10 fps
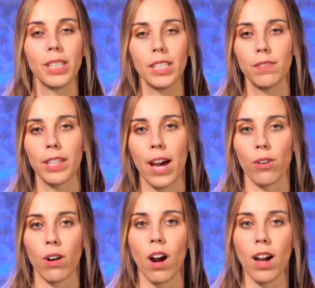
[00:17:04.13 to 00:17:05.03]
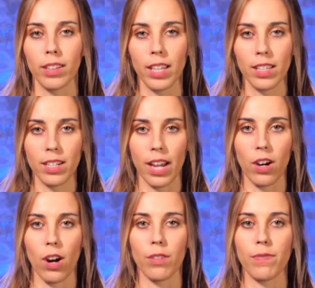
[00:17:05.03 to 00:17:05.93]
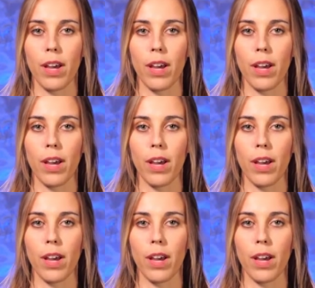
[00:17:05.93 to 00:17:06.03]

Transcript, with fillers: please fill out our online connect card